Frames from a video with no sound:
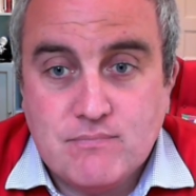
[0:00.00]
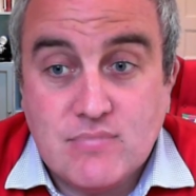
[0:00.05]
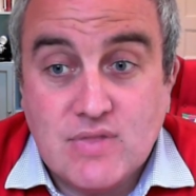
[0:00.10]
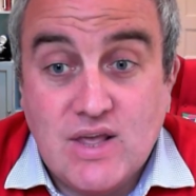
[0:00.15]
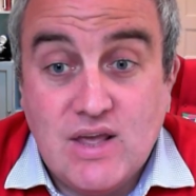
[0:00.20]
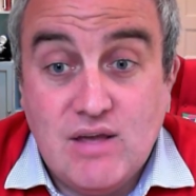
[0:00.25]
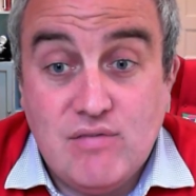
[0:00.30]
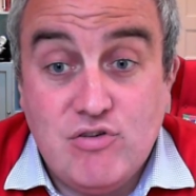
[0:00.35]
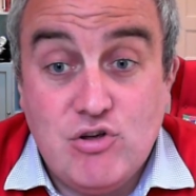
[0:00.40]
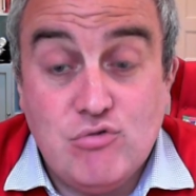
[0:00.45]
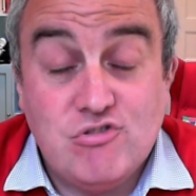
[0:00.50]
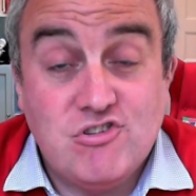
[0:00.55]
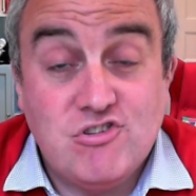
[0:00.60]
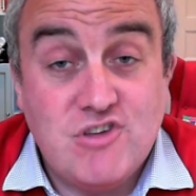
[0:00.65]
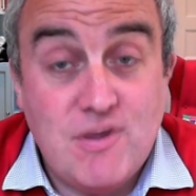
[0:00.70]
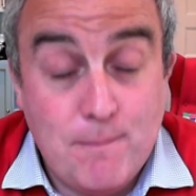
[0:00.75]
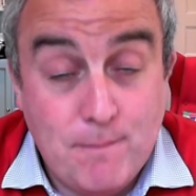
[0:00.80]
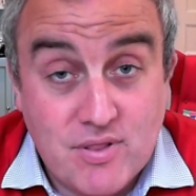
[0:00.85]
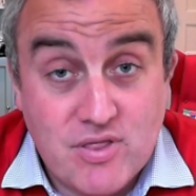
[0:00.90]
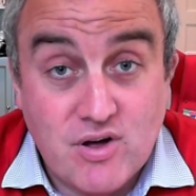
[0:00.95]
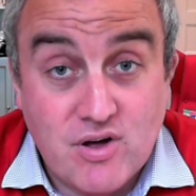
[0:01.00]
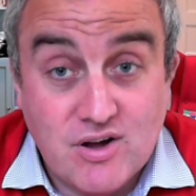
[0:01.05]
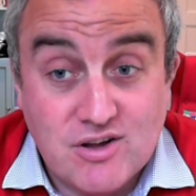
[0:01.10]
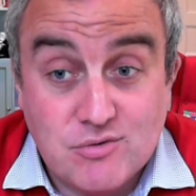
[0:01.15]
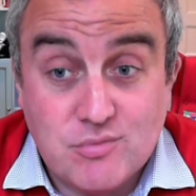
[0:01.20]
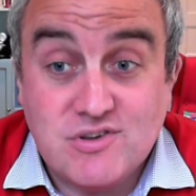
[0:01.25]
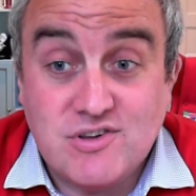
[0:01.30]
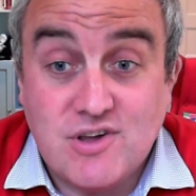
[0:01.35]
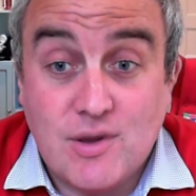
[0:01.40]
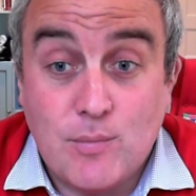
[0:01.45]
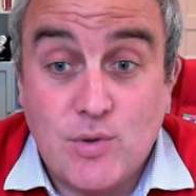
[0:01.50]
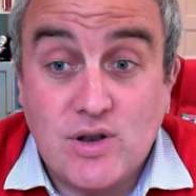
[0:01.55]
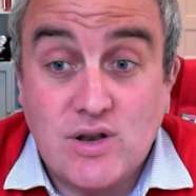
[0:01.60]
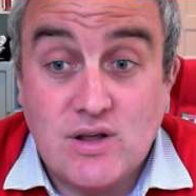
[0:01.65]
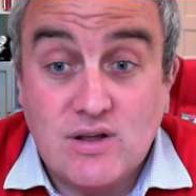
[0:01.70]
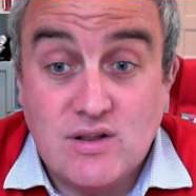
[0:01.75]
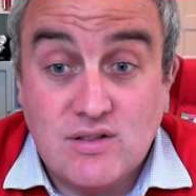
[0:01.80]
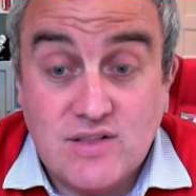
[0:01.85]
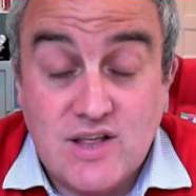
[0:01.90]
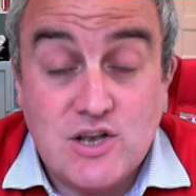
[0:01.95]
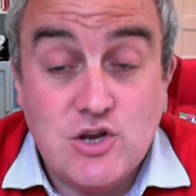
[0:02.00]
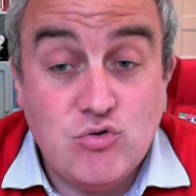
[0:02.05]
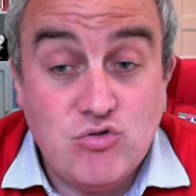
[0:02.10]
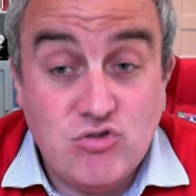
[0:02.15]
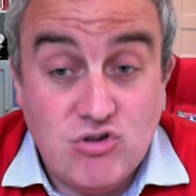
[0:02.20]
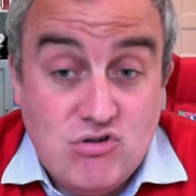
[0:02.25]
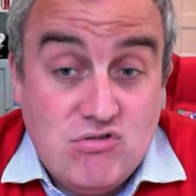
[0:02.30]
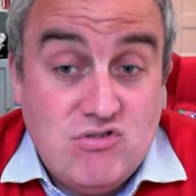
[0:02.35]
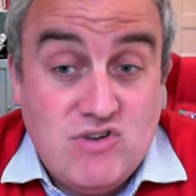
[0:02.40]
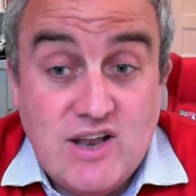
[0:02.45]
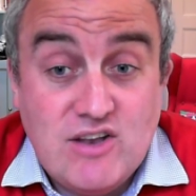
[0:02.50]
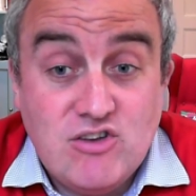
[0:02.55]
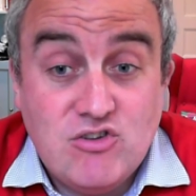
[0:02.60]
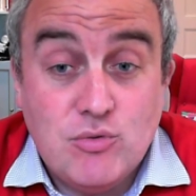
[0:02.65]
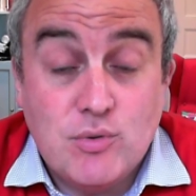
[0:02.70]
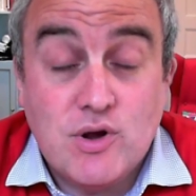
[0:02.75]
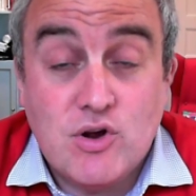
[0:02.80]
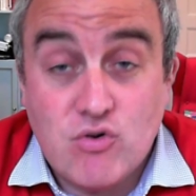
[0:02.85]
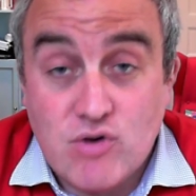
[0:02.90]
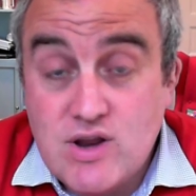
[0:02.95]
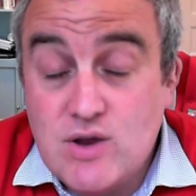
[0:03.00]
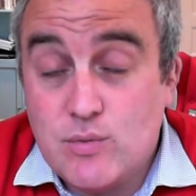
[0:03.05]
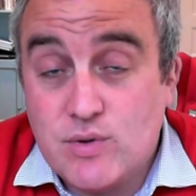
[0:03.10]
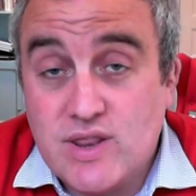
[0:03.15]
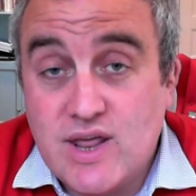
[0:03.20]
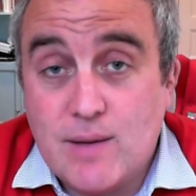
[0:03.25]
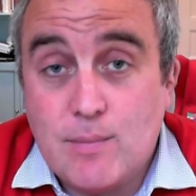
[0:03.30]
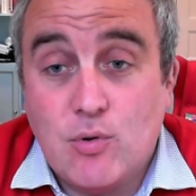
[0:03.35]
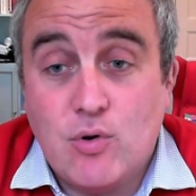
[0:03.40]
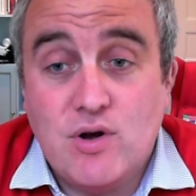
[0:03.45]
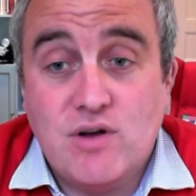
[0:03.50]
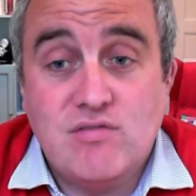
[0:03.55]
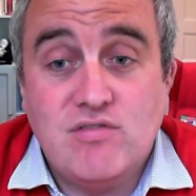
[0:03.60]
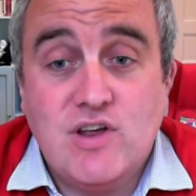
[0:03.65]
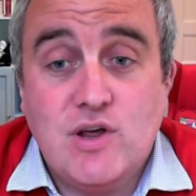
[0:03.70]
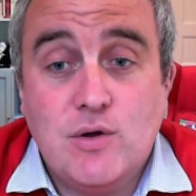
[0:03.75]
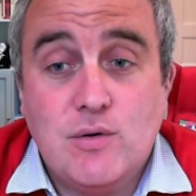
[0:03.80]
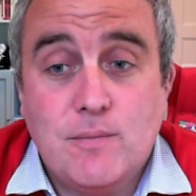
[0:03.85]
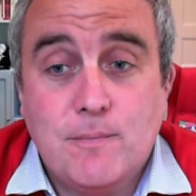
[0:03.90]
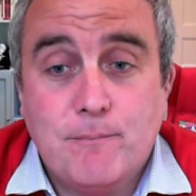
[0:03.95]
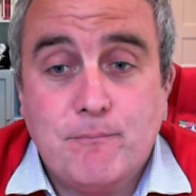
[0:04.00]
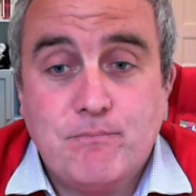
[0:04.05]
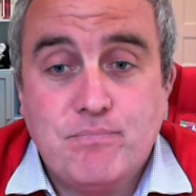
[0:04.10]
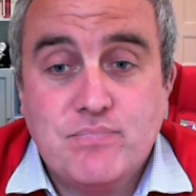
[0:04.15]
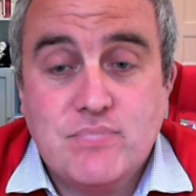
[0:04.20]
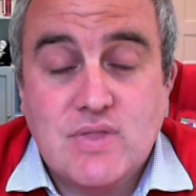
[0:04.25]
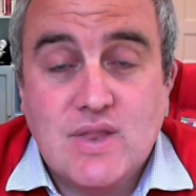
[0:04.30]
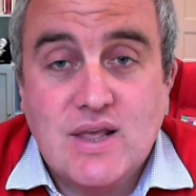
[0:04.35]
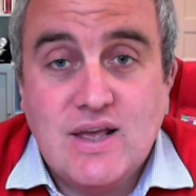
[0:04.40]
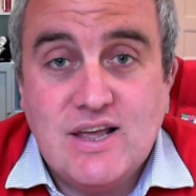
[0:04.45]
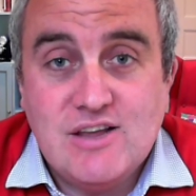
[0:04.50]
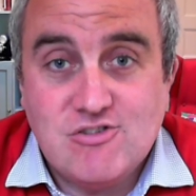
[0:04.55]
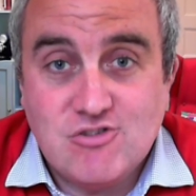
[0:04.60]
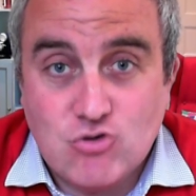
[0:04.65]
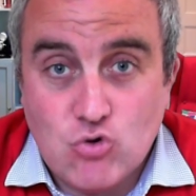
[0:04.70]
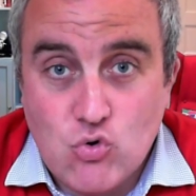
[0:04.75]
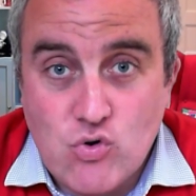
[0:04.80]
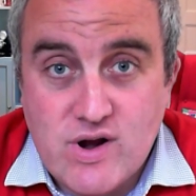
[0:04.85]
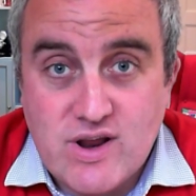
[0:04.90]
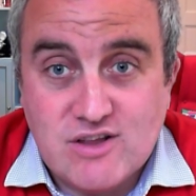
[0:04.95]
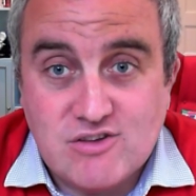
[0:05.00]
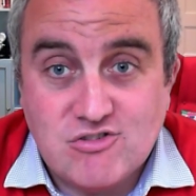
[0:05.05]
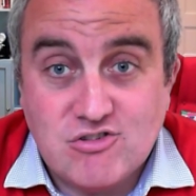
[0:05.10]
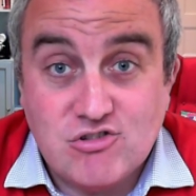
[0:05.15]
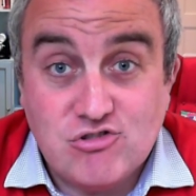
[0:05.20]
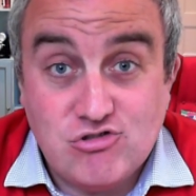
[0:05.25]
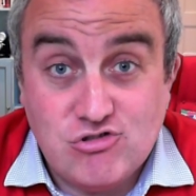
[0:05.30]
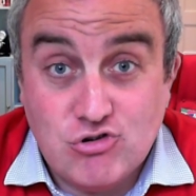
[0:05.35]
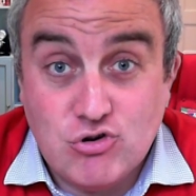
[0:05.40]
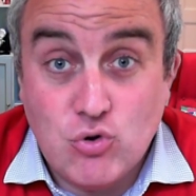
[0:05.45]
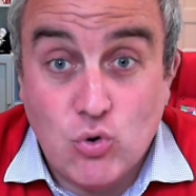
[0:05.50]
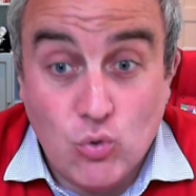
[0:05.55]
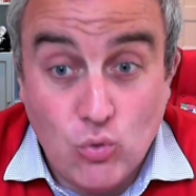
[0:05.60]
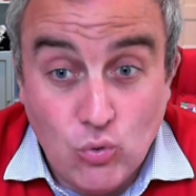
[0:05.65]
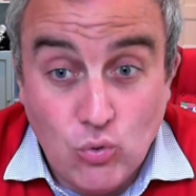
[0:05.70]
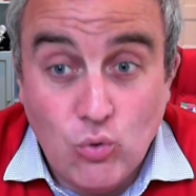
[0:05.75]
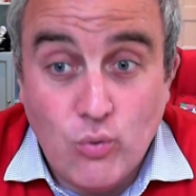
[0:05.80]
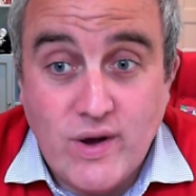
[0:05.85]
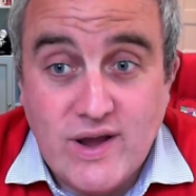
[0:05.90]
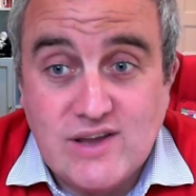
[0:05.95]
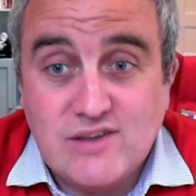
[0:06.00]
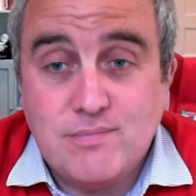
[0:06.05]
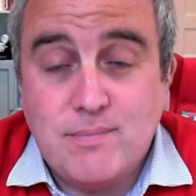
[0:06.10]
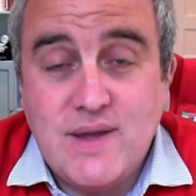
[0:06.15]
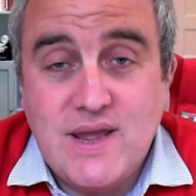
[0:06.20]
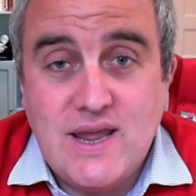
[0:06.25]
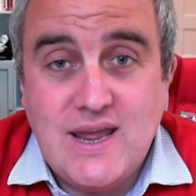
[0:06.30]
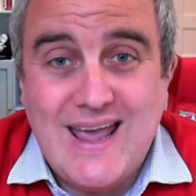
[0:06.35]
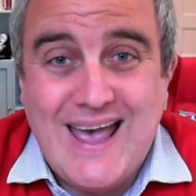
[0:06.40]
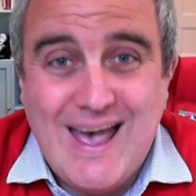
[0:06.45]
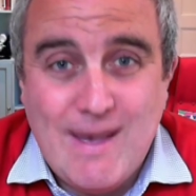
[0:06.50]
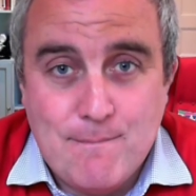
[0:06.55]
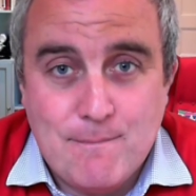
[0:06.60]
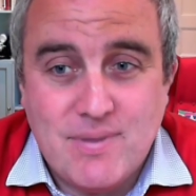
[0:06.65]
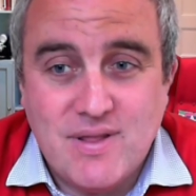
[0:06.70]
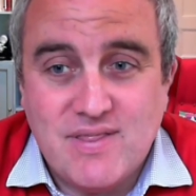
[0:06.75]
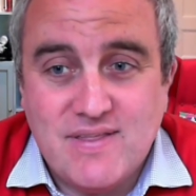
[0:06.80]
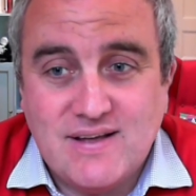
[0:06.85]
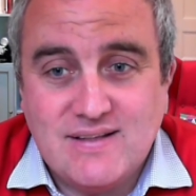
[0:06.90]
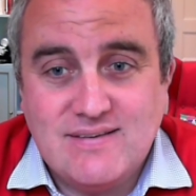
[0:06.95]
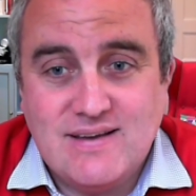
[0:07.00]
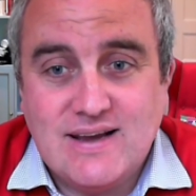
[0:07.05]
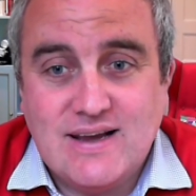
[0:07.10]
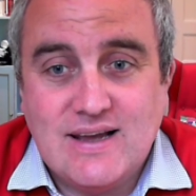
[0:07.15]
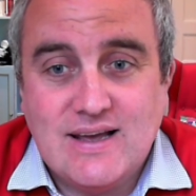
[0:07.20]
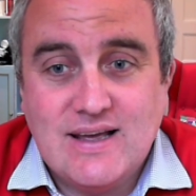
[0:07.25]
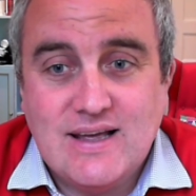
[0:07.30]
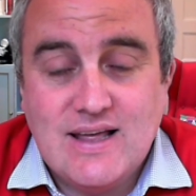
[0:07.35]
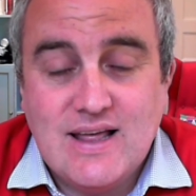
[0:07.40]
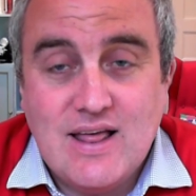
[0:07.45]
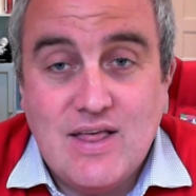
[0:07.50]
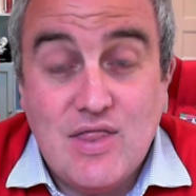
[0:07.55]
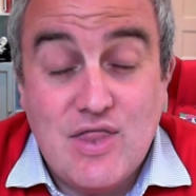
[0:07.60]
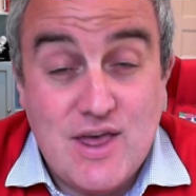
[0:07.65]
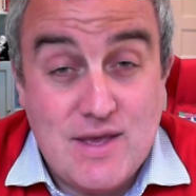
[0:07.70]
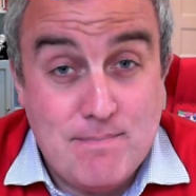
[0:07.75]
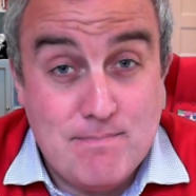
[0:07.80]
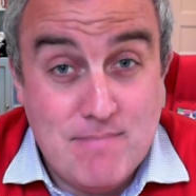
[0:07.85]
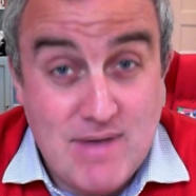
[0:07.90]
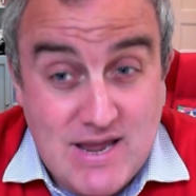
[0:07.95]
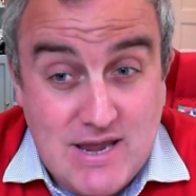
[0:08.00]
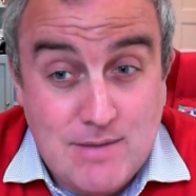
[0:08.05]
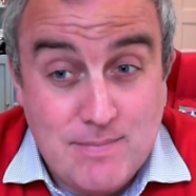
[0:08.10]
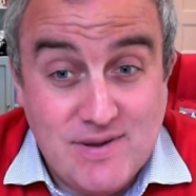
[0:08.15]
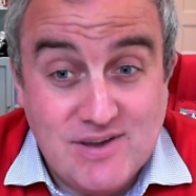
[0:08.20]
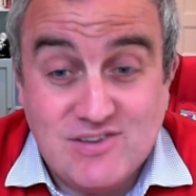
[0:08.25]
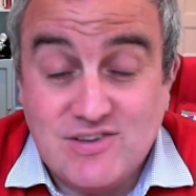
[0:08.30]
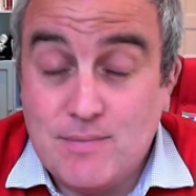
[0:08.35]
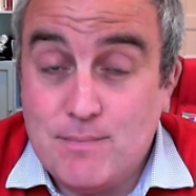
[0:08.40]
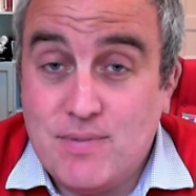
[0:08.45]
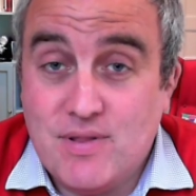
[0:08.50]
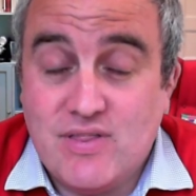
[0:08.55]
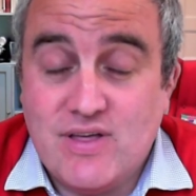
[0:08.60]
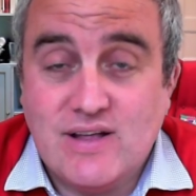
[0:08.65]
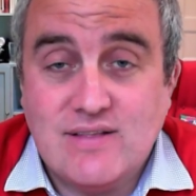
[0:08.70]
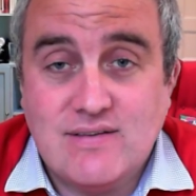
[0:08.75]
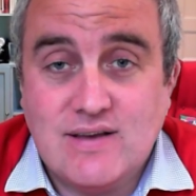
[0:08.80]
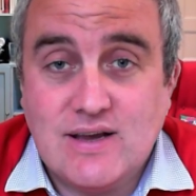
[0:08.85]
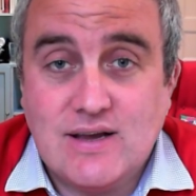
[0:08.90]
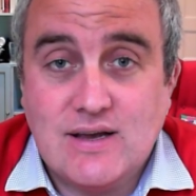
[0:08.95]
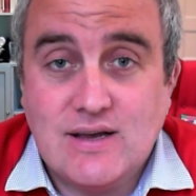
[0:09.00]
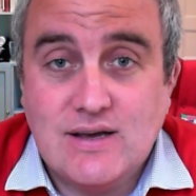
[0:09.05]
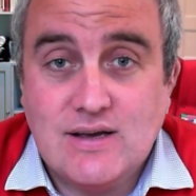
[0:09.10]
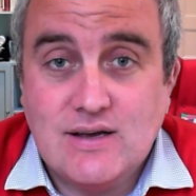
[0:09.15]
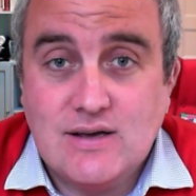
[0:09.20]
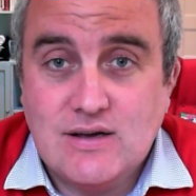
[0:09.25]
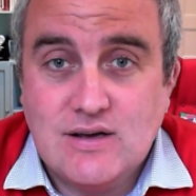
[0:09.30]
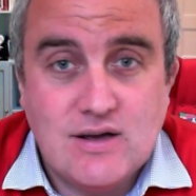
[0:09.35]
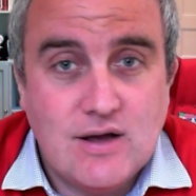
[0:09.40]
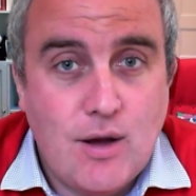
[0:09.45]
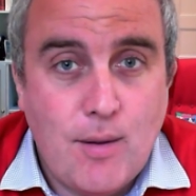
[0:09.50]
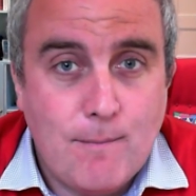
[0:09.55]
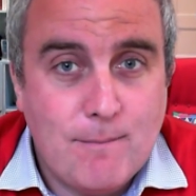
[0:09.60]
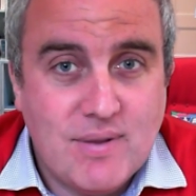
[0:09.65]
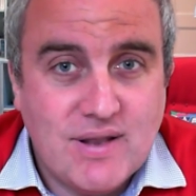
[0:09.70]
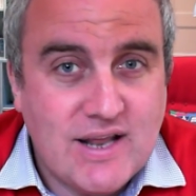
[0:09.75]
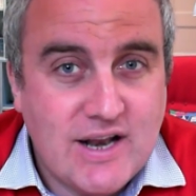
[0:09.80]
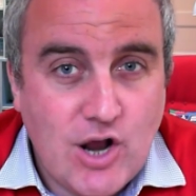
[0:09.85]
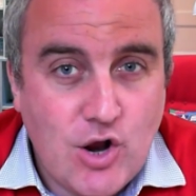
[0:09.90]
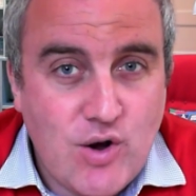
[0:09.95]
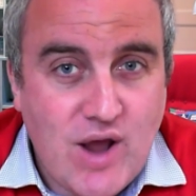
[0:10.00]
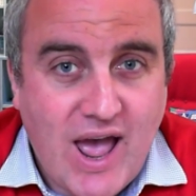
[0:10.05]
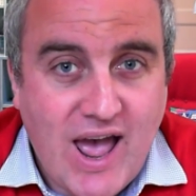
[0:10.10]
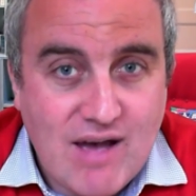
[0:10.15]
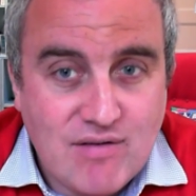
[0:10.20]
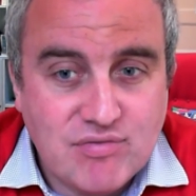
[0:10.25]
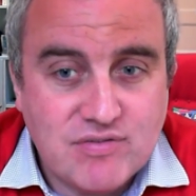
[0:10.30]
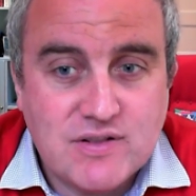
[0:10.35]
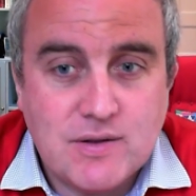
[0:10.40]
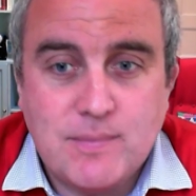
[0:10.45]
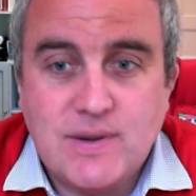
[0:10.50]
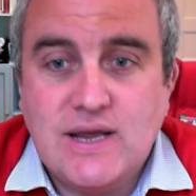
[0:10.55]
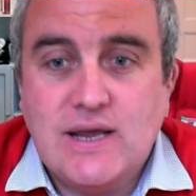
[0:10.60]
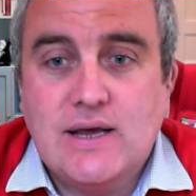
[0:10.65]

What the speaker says: If you sympathise with someone, then you do tend to agree with their point of view. Historians should always be empathetic. They may be sympathetic, but they don't have to be.